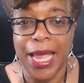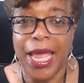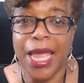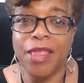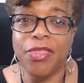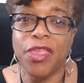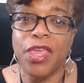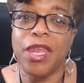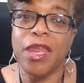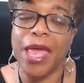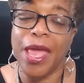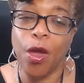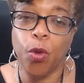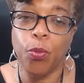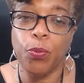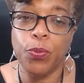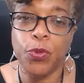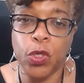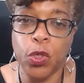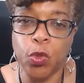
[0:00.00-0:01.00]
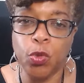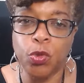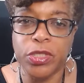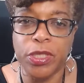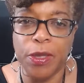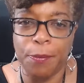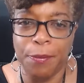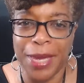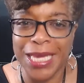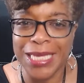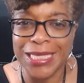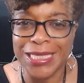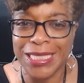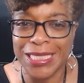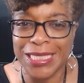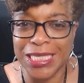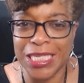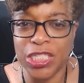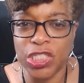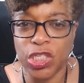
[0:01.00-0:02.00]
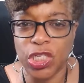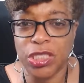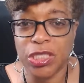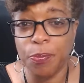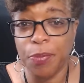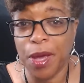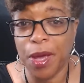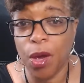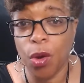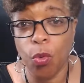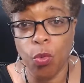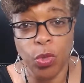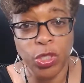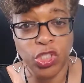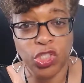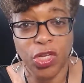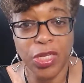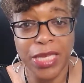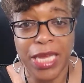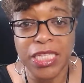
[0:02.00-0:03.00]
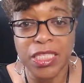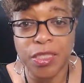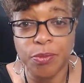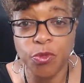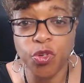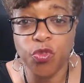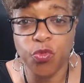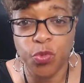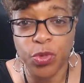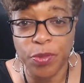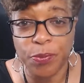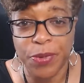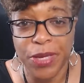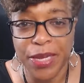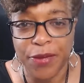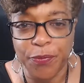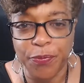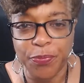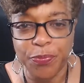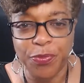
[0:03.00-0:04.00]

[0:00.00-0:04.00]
and then help you to make decisions about what your next move would be.